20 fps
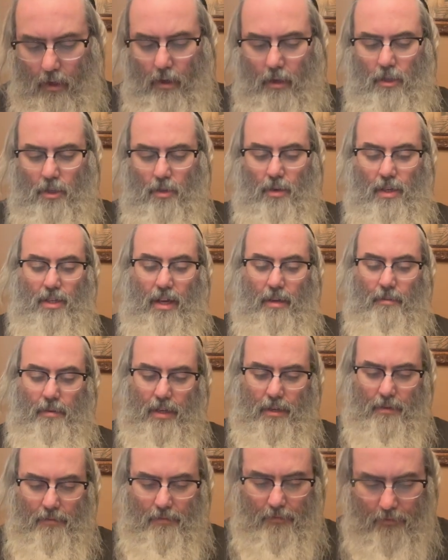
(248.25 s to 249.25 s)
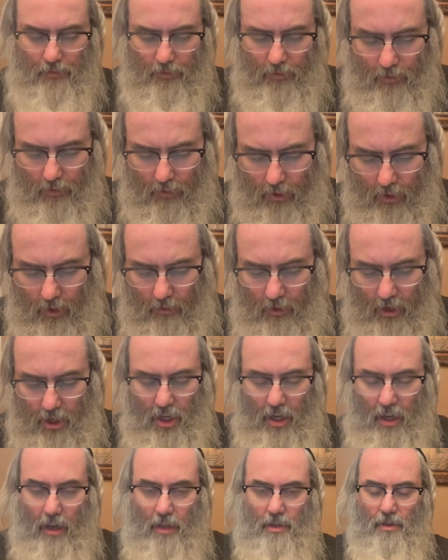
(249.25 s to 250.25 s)
So what does that mean?
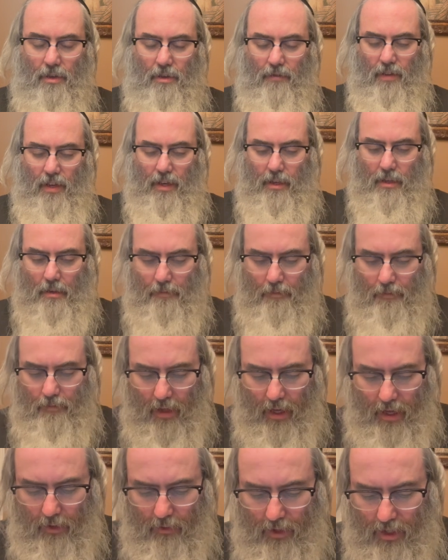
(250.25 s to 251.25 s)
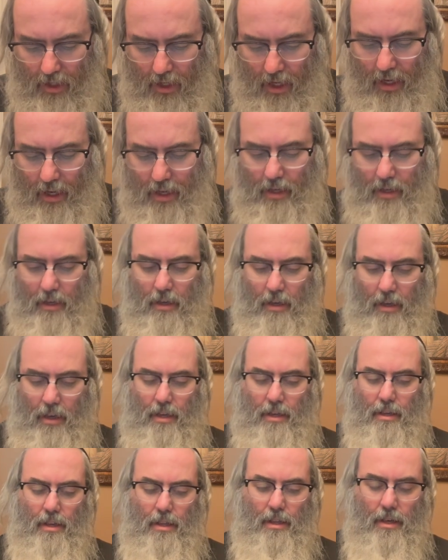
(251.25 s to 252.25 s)
Like we say
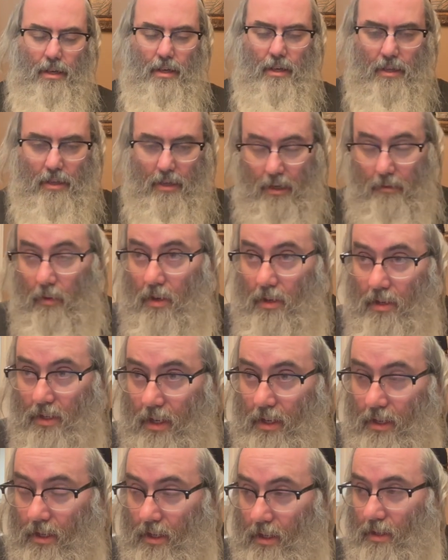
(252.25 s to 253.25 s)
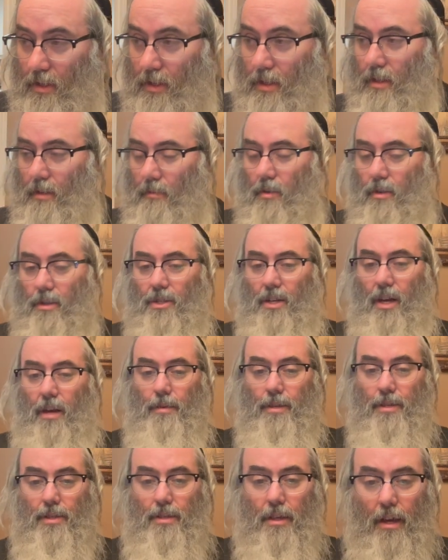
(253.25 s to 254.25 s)
in the Gemara says this, Gemara in
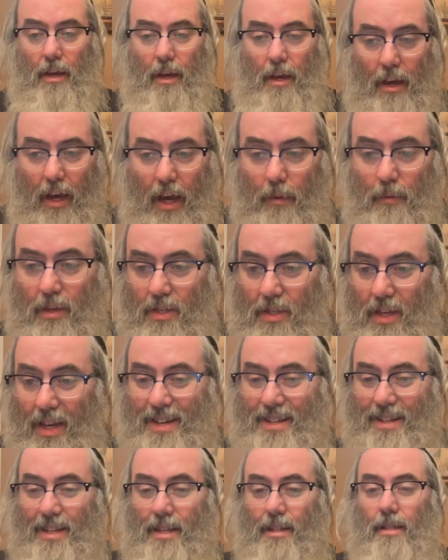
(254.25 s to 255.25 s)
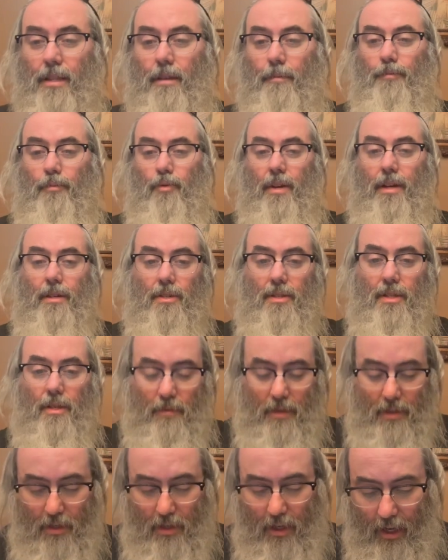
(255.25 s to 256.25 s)
Shabbos, and we say it in the prayers that
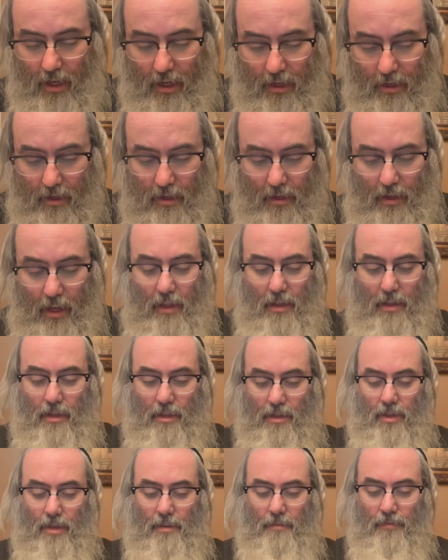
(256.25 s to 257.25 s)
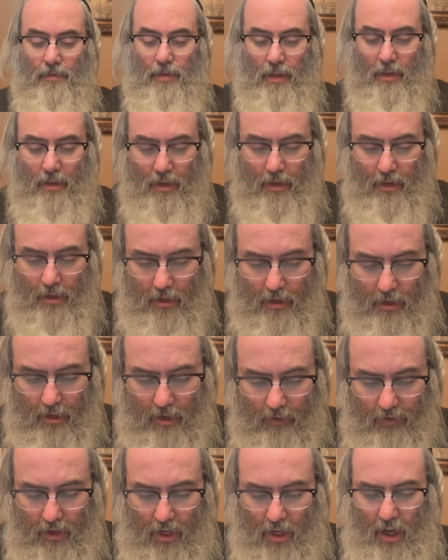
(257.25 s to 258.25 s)
we say in Al Anisim.
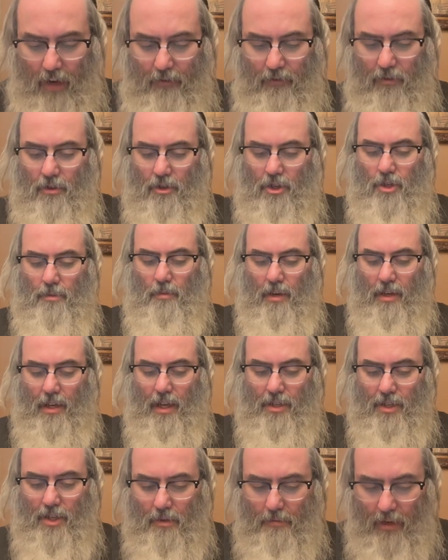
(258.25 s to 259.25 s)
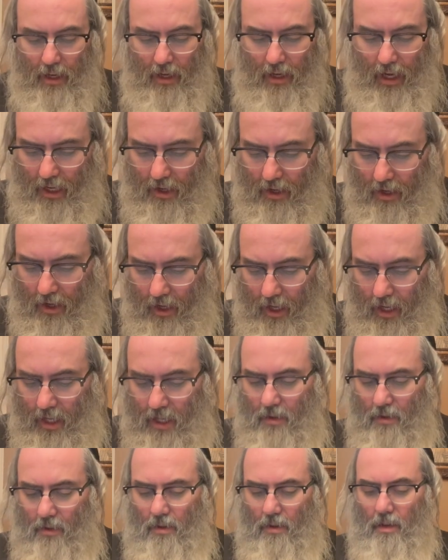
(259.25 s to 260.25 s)
The kavu shmoinas Yemei Chanuka
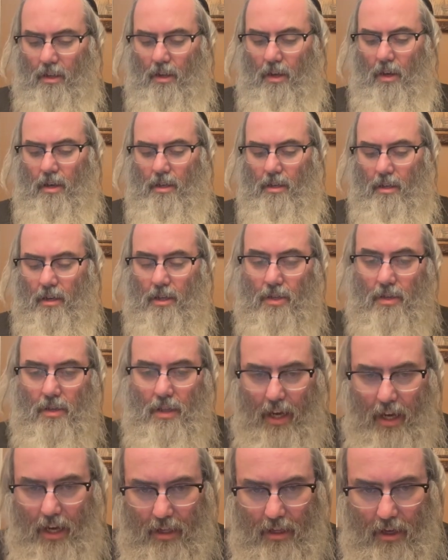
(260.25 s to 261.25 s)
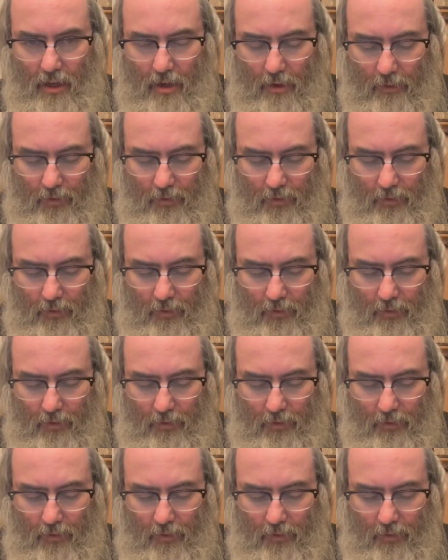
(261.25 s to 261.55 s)
elu lahoidos u'lahalal,